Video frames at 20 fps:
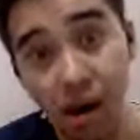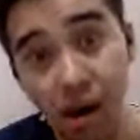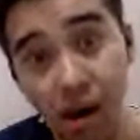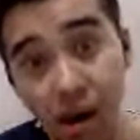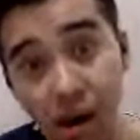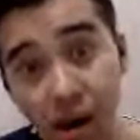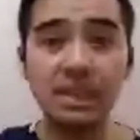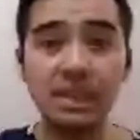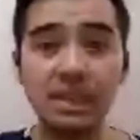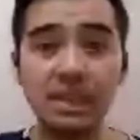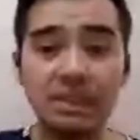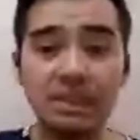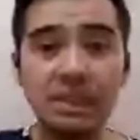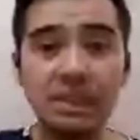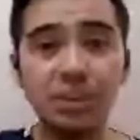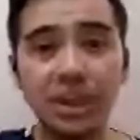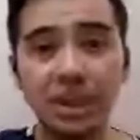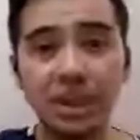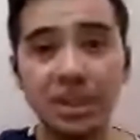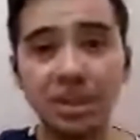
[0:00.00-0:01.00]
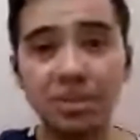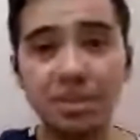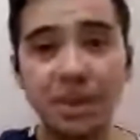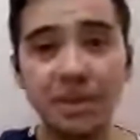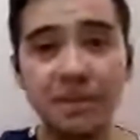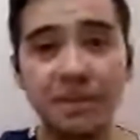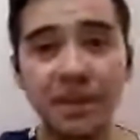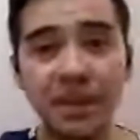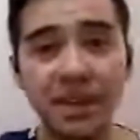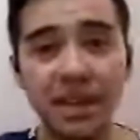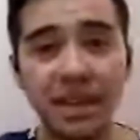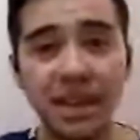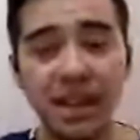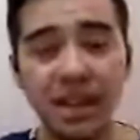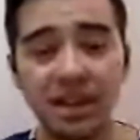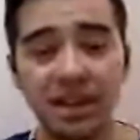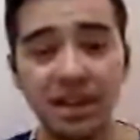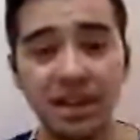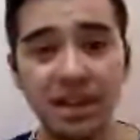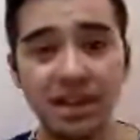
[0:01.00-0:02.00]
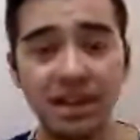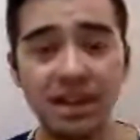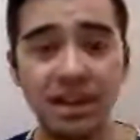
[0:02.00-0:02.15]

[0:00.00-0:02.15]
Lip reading: healthy, not just for ourselves,